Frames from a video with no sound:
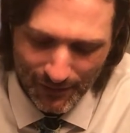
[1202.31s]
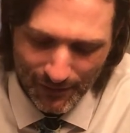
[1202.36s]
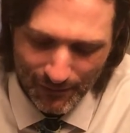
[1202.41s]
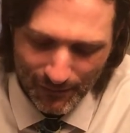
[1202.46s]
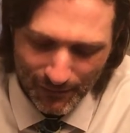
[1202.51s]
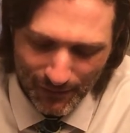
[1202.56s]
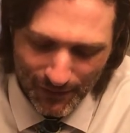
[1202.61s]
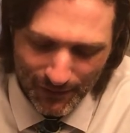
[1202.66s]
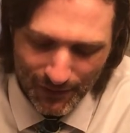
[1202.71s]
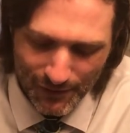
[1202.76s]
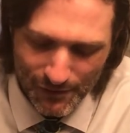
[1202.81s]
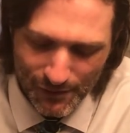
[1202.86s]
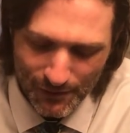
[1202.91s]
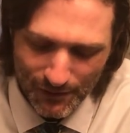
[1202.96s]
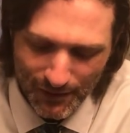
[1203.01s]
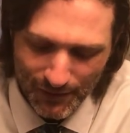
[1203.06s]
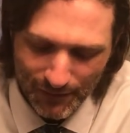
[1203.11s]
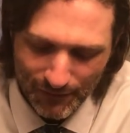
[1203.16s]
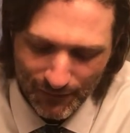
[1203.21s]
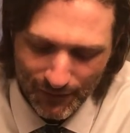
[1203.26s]
What did you
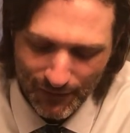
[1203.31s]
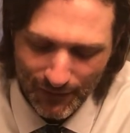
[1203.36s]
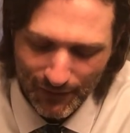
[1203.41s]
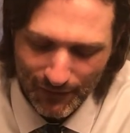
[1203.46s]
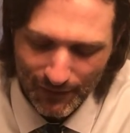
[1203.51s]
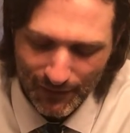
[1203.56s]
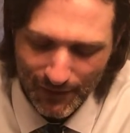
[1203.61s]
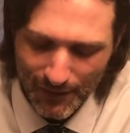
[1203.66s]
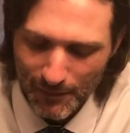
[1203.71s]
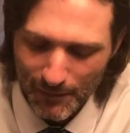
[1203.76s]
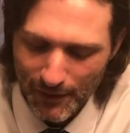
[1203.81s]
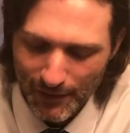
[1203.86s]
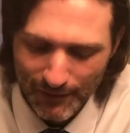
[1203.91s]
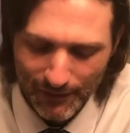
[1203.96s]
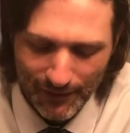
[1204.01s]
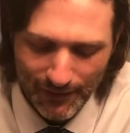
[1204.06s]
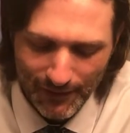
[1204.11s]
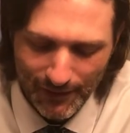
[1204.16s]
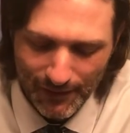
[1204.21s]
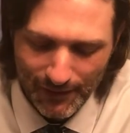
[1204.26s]
give to the city,
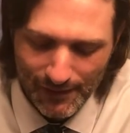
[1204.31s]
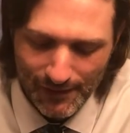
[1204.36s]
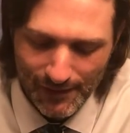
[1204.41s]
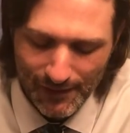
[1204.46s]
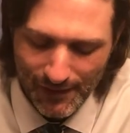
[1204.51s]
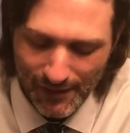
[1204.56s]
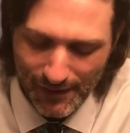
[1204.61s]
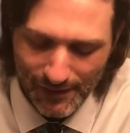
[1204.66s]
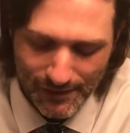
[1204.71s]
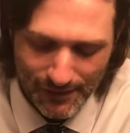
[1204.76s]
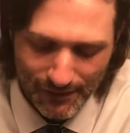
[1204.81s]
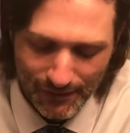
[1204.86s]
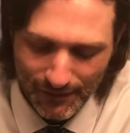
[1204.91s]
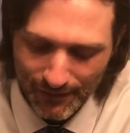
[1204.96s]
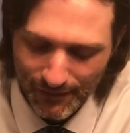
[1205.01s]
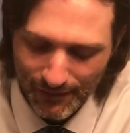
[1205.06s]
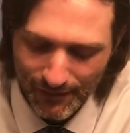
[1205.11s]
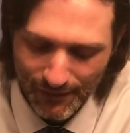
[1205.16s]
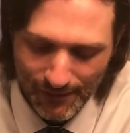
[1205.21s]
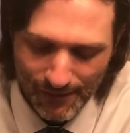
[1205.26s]
Montag? Ashes.
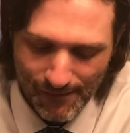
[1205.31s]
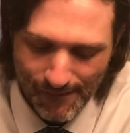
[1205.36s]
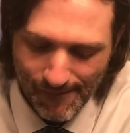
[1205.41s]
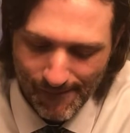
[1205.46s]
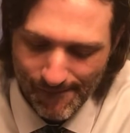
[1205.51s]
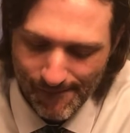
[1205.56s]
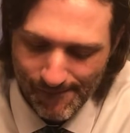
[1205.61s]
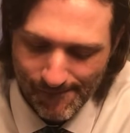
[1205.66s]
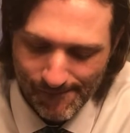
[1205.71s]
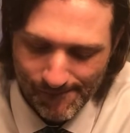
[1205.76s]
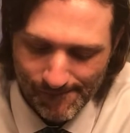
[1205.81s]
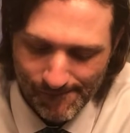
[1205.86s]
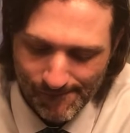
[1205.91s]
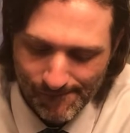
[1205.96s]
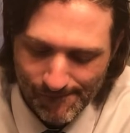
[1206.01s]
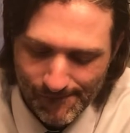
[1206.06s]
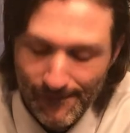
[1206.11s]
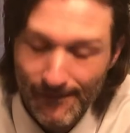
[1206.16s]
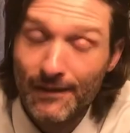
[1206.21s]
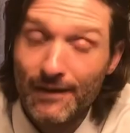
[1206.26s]

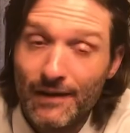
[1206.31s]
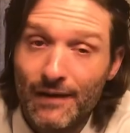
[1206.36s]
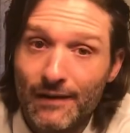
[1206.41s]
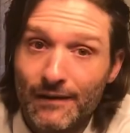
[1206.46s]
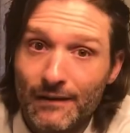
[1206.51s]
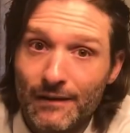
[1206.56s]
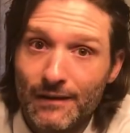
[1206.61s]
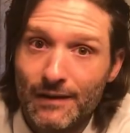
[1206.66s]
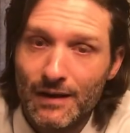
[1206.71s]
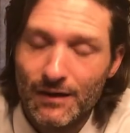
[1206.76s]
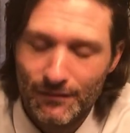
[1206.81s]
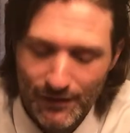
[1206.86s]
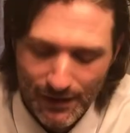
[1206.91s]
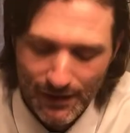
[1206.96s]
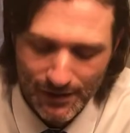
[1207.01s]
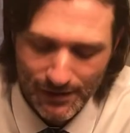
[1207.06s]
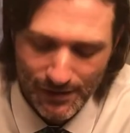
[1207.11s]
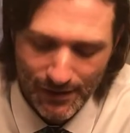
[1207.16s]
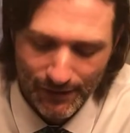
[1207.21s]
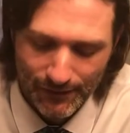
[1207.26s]
What did the others give to
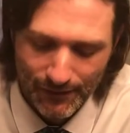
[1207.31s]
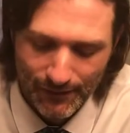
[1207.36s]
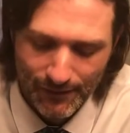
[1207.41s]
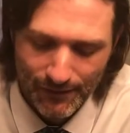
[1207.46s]
each other?